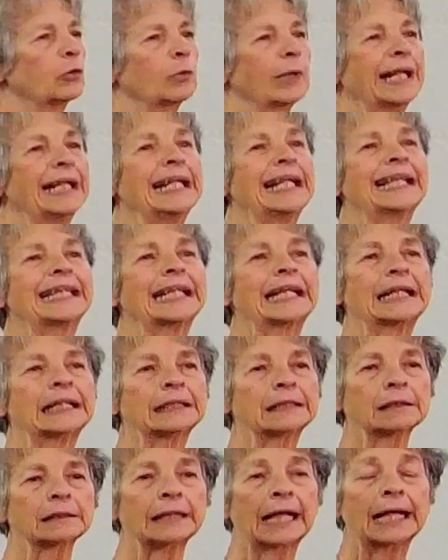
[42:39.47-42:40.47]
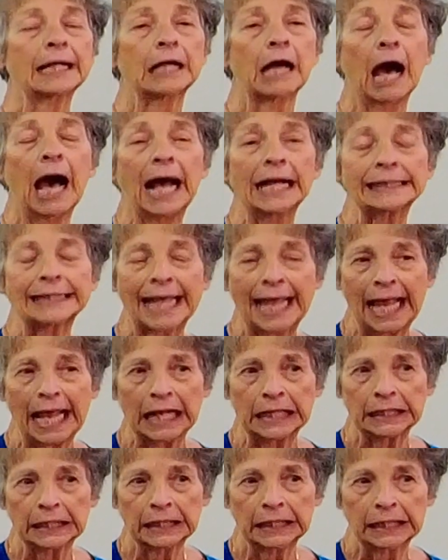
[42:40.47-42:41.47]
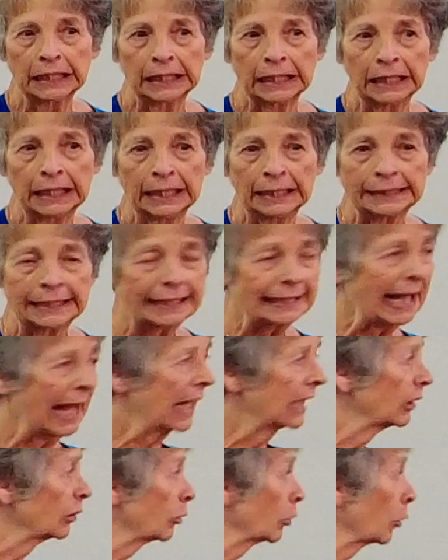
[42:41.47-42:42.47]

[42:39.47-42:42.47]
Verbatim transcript: do anything like God can. They can't